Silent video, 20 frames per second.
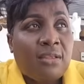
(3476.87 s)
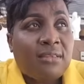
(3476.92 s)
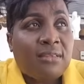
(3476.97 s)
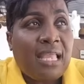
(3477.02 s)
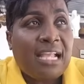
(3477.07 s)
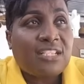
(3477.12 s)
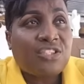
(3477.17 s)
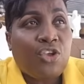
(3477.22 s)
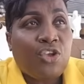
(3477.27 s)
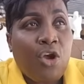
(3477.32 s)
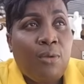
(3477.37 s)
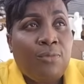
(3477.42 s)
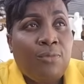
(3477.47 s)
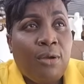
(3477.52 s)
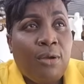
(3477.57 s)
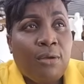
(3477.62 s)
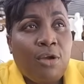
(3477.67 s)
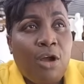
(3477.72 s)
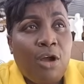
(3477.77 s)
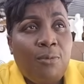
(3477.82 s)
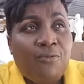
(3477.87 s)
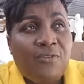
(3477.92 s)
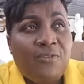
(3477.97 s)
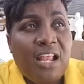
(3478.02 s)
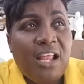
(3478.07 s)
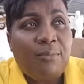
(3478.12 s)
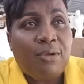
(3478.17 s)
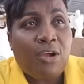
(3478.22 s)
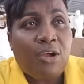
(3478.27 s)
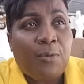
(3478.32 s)
Touch, come now, come
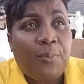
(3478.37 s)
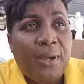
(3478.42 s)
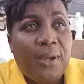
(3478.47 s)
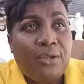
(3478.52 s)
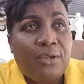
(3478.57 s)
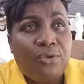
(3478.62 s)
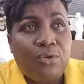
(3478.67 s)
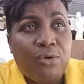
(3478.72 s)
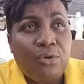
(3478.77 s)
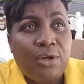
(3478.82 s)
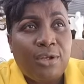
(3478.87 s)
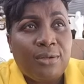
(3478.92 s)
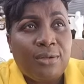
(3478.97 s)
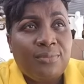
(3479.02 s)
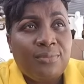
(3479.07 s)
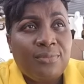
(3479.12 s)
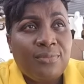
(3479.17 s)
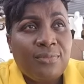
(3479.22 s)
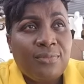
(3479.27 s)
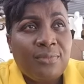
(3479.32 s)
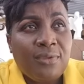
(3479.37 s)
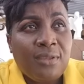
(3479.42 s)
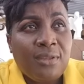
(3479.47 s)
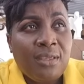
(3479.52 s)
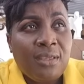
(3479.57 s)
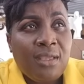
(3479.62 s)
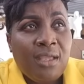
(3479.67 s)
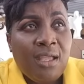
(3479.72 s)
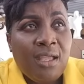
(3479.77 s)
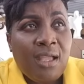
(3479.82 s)
follow me up on the road.
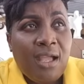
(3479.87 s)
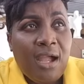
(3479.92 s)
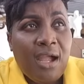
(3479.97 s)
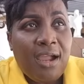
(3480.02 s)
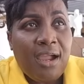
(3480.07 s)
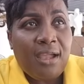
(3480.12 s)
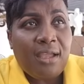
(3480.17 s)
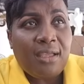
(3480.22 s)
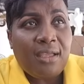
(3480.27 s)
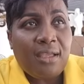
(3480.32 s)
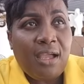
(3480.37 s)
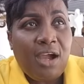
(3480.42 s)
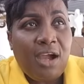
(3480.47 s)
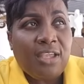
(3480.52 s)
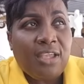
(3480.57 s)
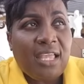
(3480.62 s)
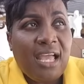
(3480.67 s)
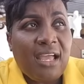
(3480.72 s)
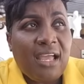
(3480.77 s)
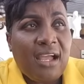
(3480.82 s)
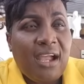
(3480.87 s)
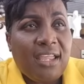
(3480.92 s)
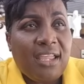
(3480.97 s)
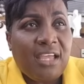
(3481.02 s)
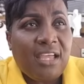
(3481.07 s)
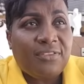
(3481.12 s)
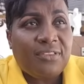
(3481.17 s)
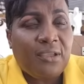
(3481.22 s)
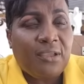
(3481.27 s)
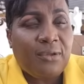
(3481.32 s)
Alright? Are
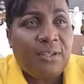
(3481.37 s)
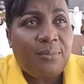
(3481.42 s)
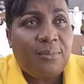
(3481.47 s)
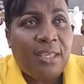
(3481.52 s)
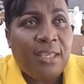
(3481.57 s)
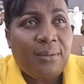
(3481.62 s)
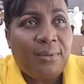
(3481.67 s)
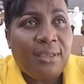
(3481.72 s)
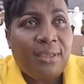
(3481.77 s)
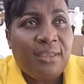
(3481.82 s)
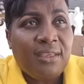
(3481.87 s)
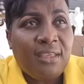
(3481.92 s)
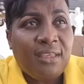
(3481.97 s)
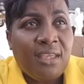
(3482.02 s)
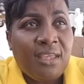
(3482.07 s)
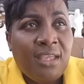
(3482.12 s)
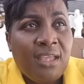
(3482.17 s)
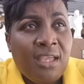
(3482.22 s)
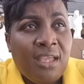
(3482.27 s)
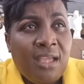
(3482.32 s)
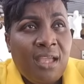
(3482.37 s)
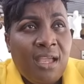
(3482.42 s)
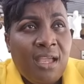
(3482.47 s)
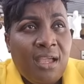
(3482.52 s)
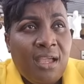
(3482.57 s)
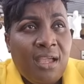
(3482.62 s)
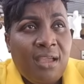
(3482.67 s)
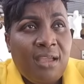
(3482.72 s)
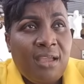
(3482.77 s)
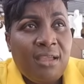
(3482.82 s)
you see how the baby?
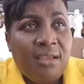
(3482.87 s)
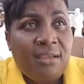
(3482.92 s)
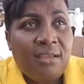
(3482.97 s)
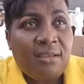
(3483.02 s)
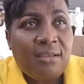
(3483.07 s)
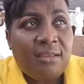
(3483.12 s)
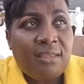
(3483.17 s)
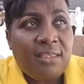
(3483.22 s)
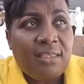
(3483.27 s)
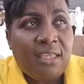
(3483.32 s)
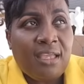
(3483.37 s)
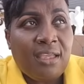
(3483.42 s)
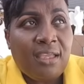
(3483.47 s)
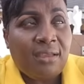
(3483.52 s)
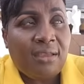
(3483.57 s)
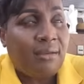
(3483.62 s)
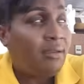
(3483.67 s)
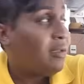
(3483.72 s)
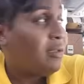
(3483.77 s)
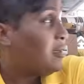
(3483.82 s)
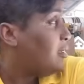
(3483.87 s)
Yeah.